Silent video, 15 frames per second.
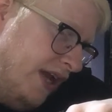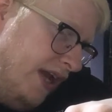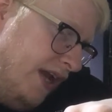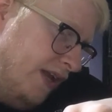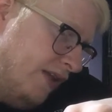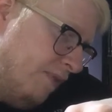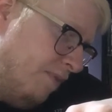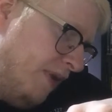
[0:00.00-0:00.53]

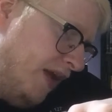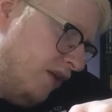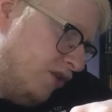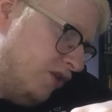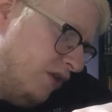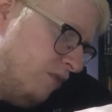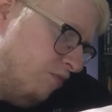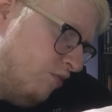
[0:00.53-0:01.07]
in
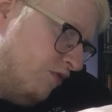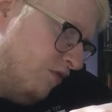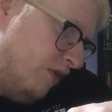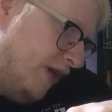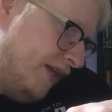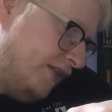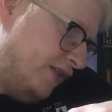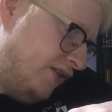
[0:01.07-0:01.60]
Belgium at
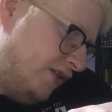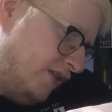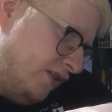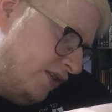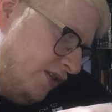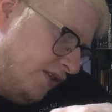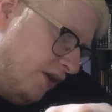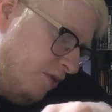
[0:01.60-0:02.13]
Brouwerij.
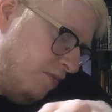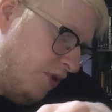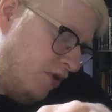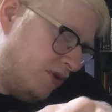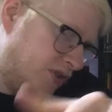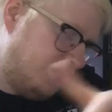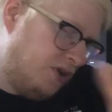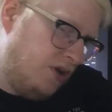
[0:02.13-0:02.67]
So
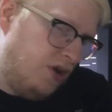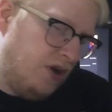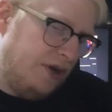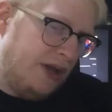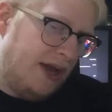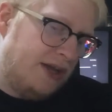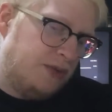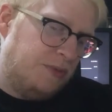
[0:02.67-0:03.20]
Boxcar
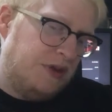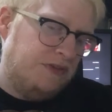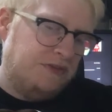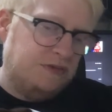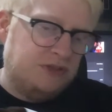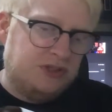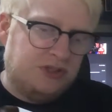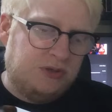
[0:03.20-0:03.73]
and Beer
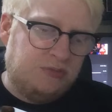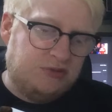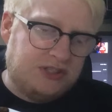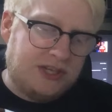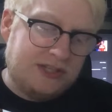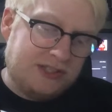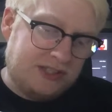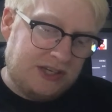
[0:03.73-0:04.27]
52
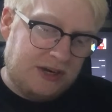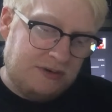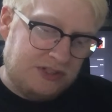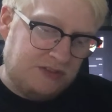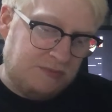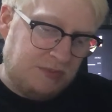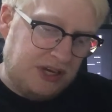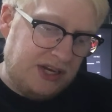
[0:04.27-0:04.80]
present a series
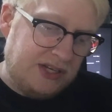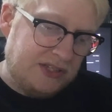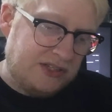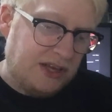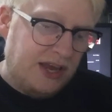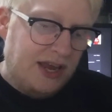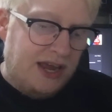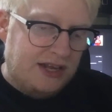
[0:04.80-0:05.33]
of beers
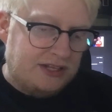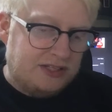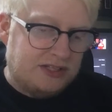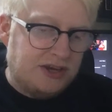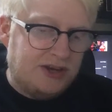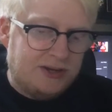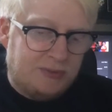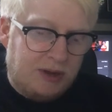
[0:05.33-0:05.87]

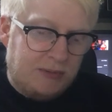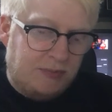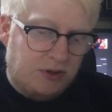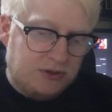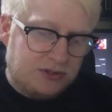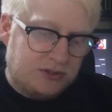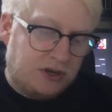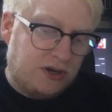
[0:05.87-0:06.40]
designed by
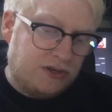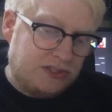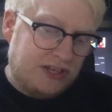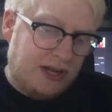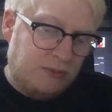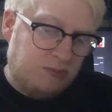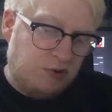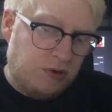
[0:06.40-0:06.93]
Boxcar's
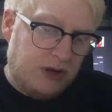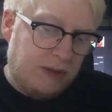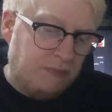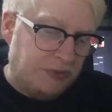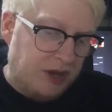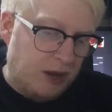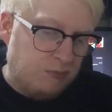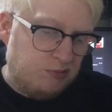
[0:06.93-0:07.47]
head brewer
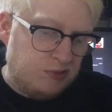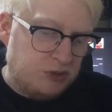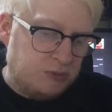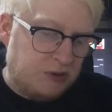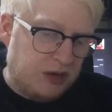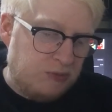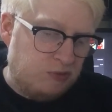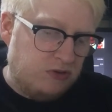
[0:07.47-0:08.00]
and brewed
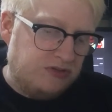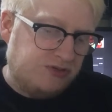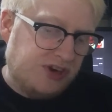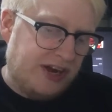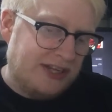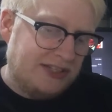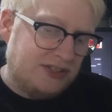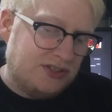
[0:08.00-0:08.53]
by Brewery
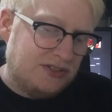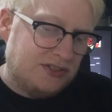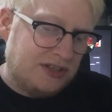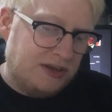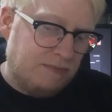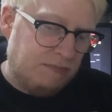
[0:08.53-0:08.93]
Anders in